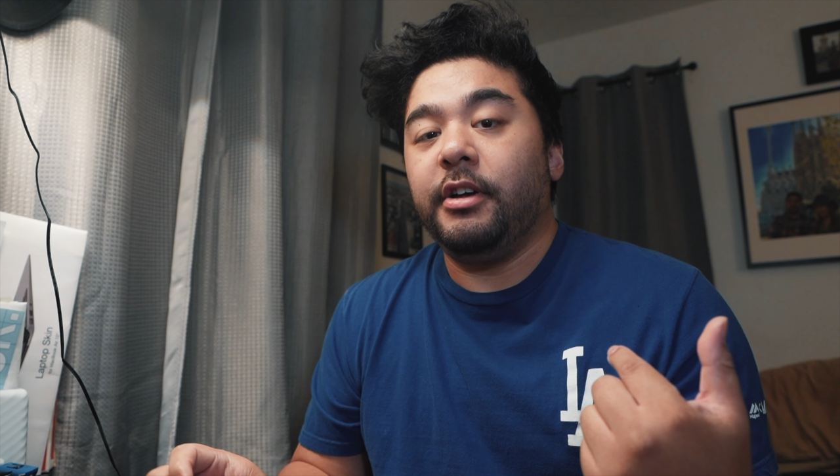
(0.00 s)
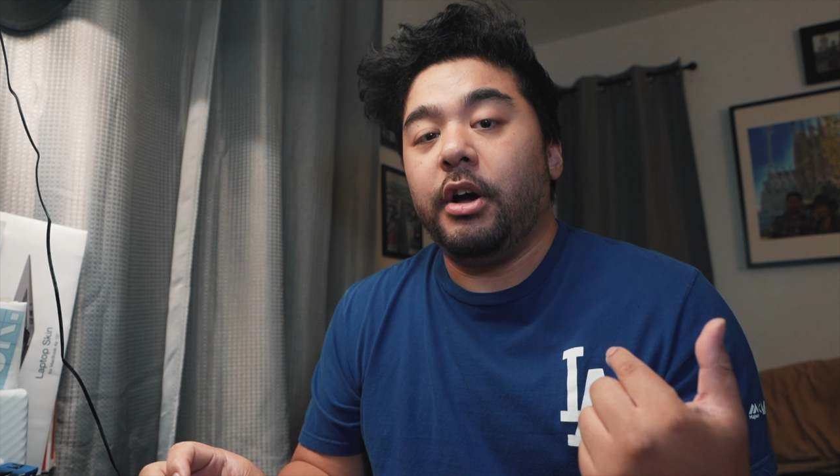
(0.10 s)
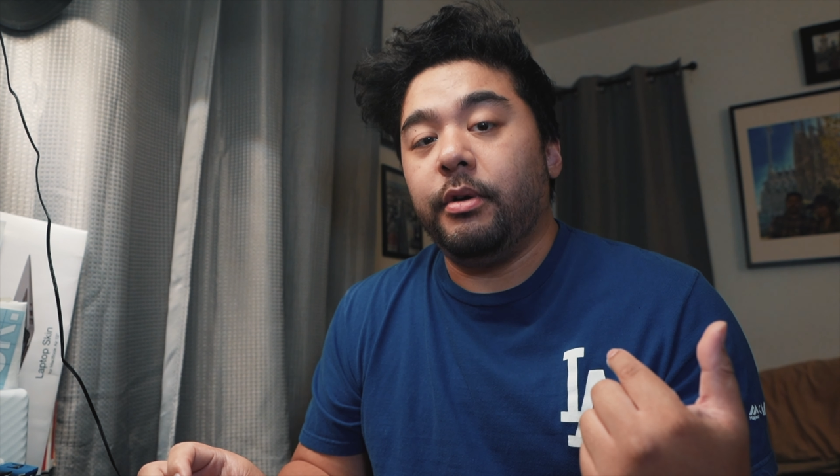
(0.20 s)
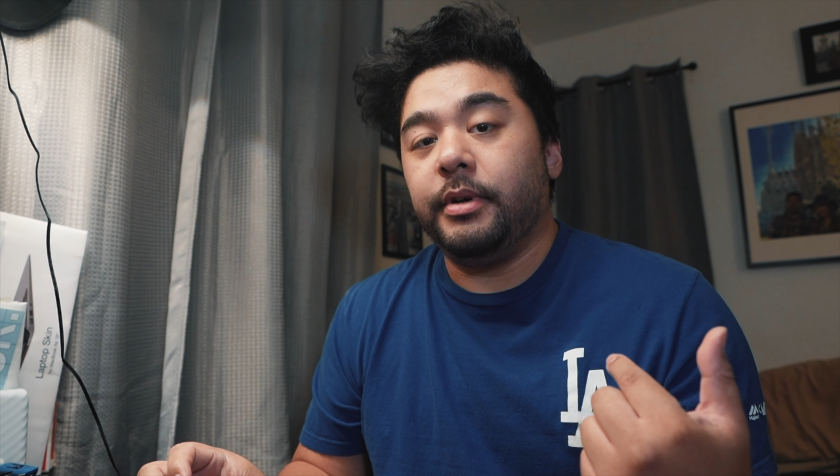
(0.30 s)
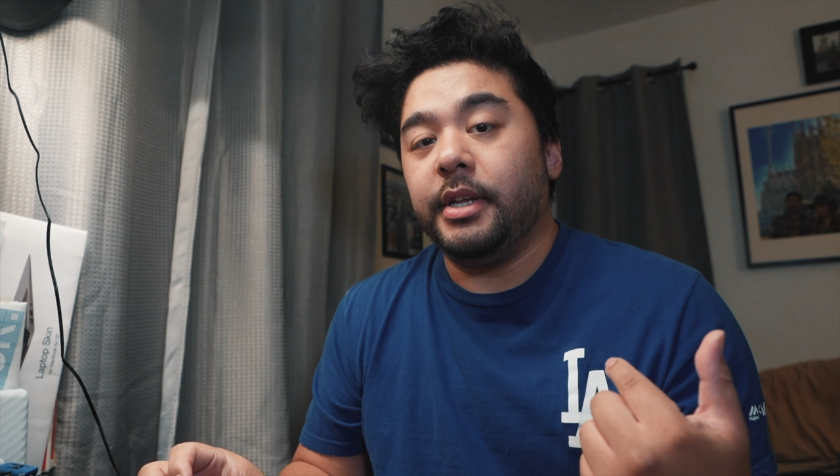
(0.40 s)

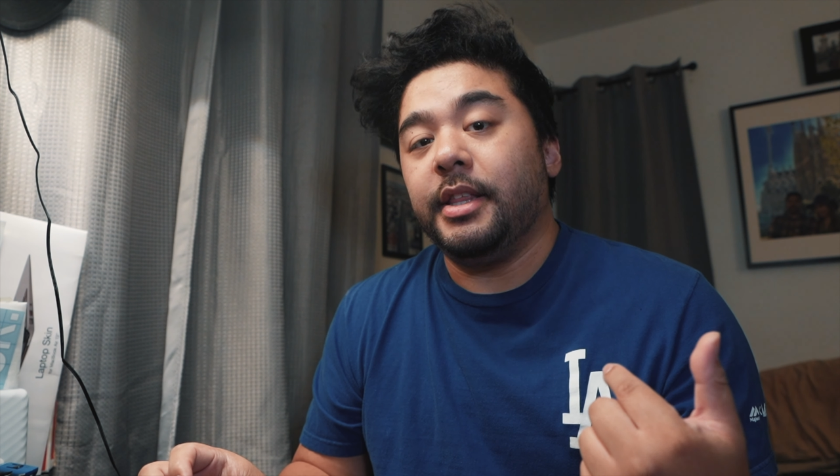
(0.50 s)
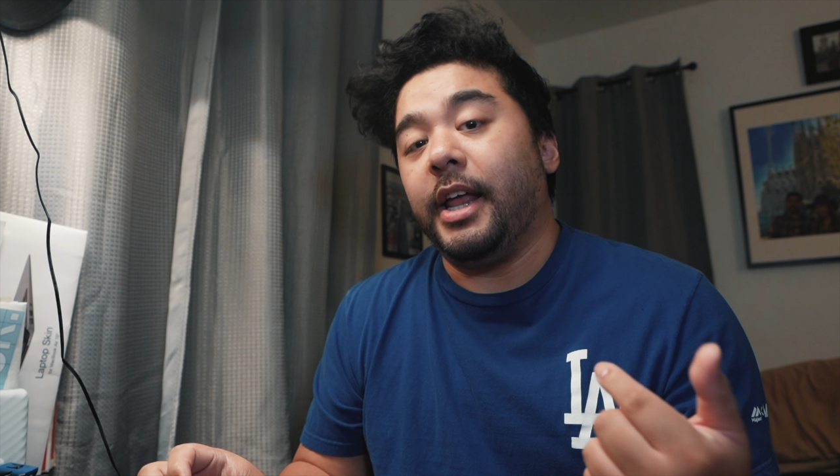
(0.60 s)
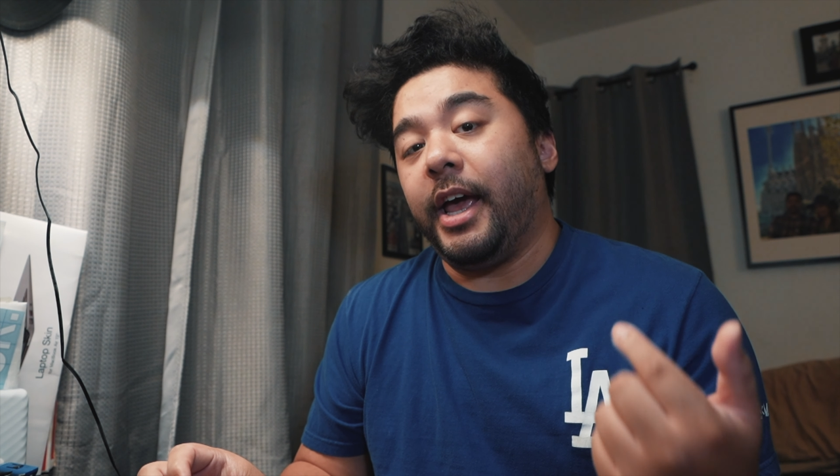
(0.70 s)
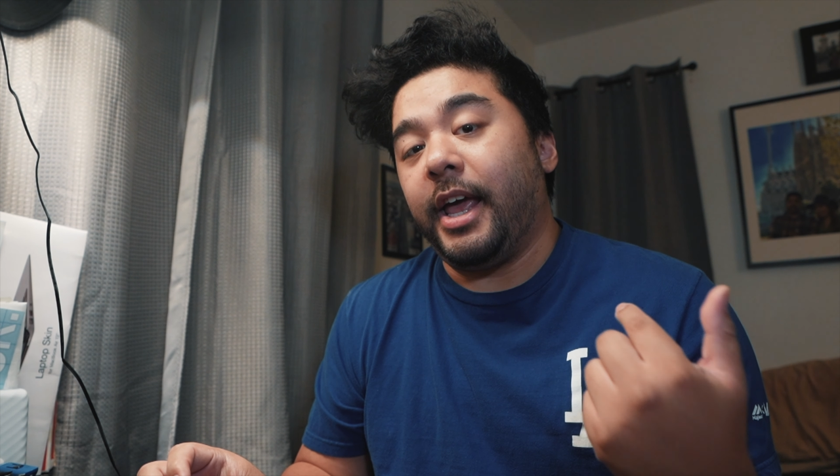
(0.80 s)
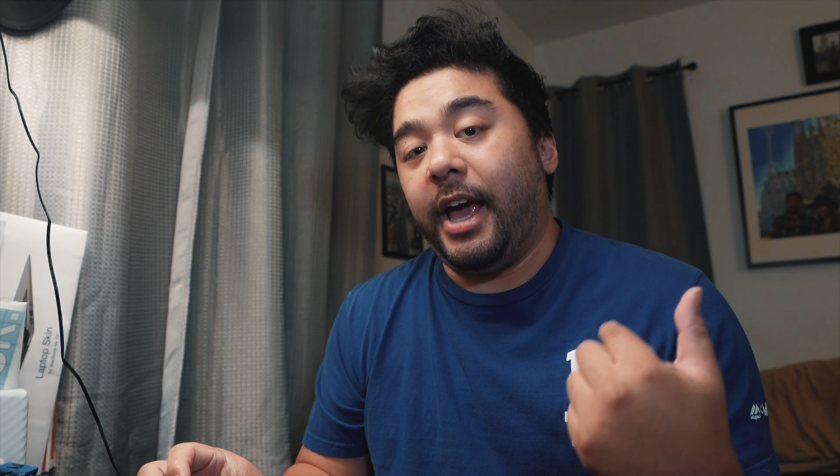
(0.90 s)
owned that
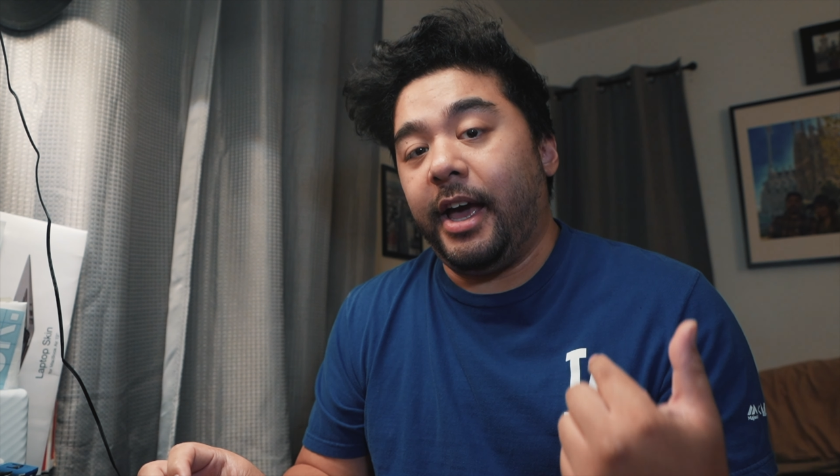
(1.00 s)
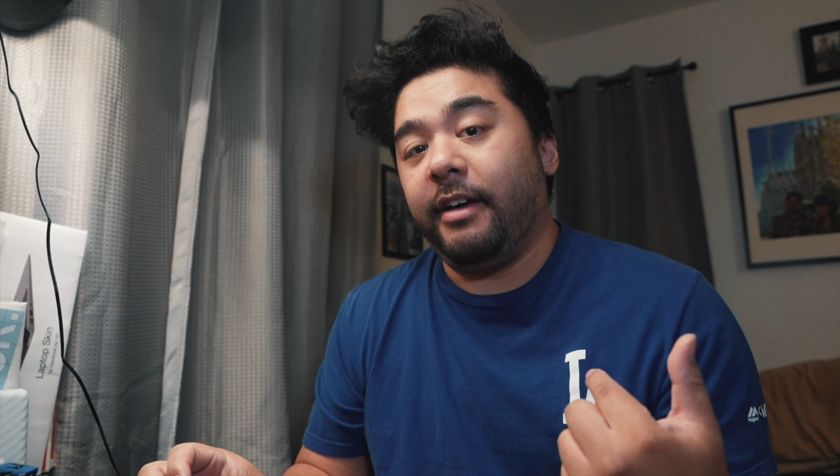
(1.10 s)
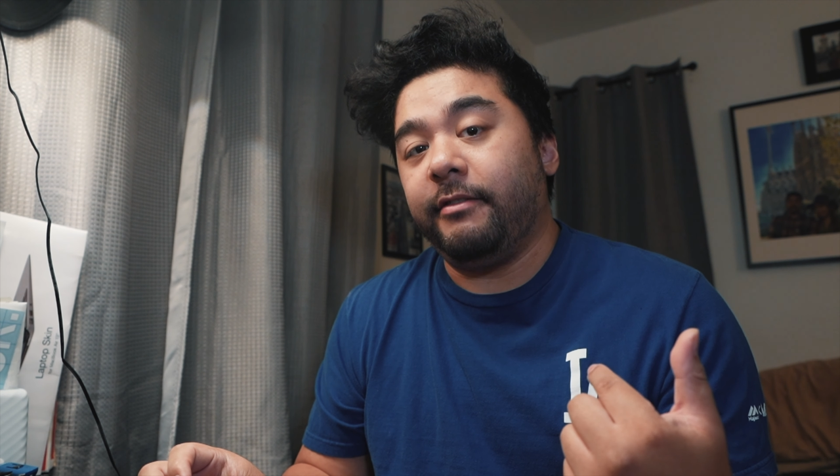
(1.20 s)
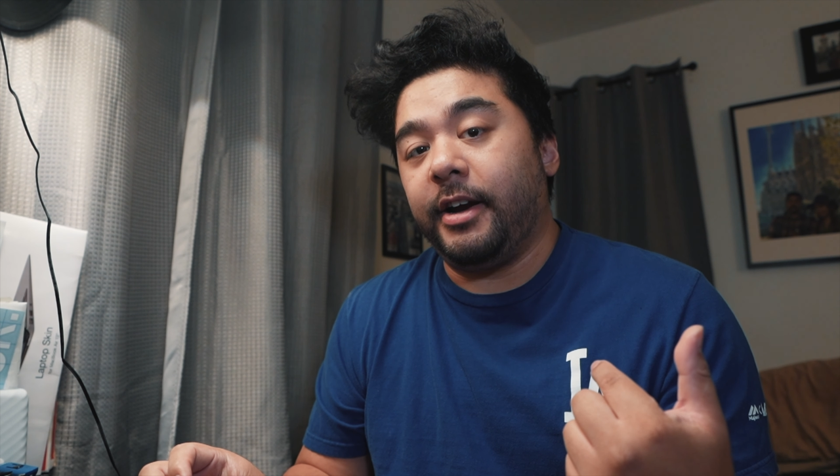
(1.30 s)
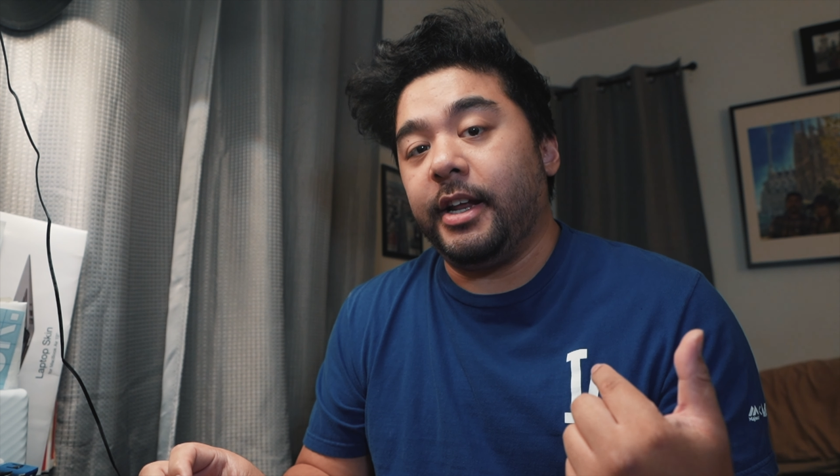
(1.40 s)
I
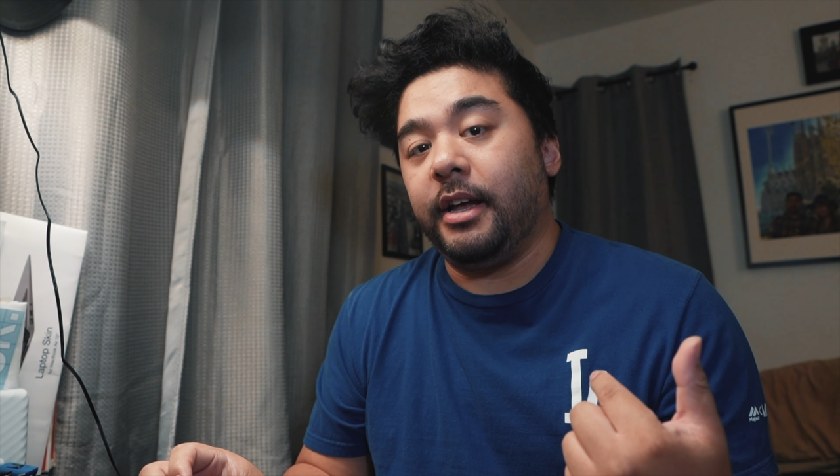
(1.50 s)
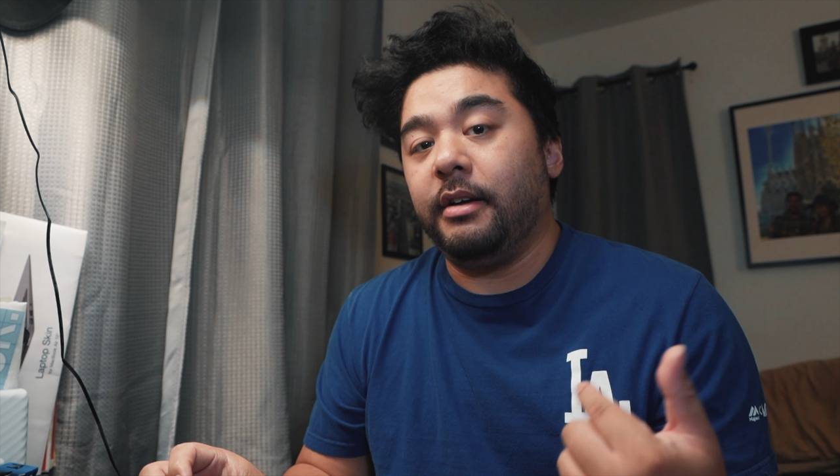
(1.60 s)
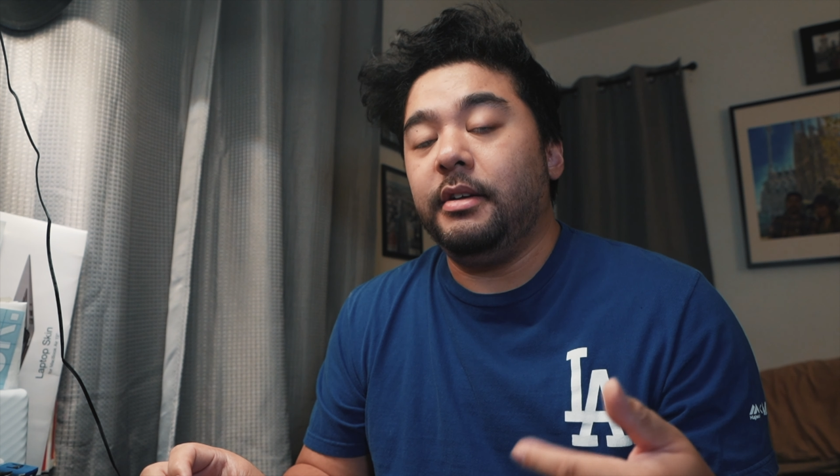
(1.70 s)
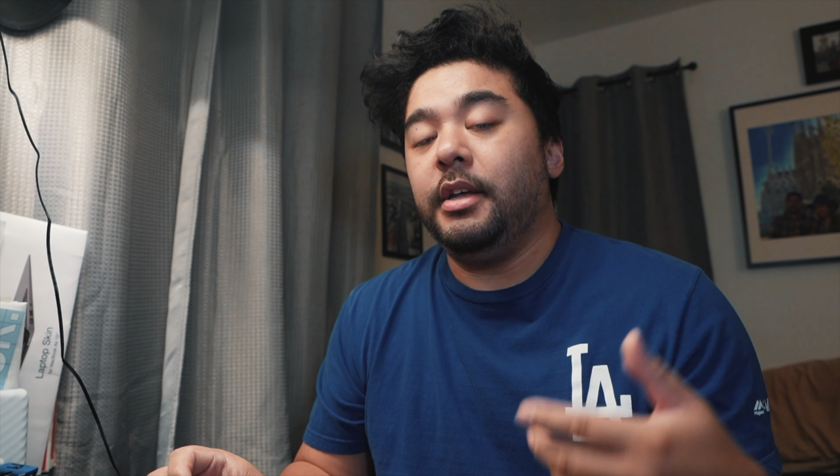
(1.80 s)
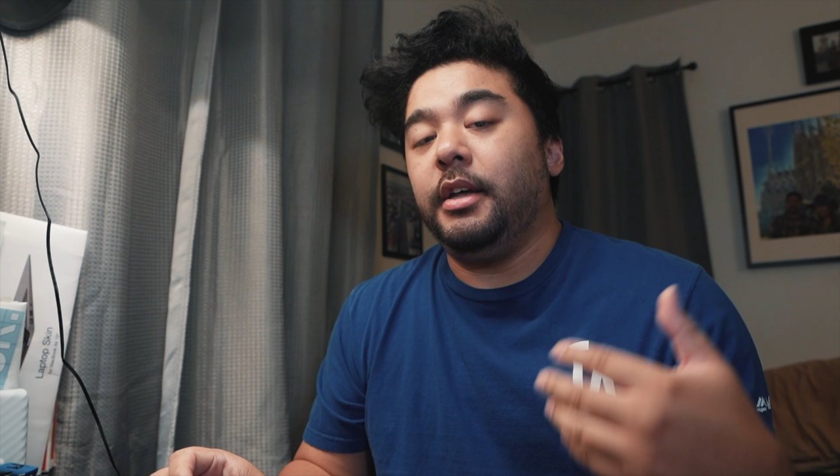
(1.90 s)
have right now,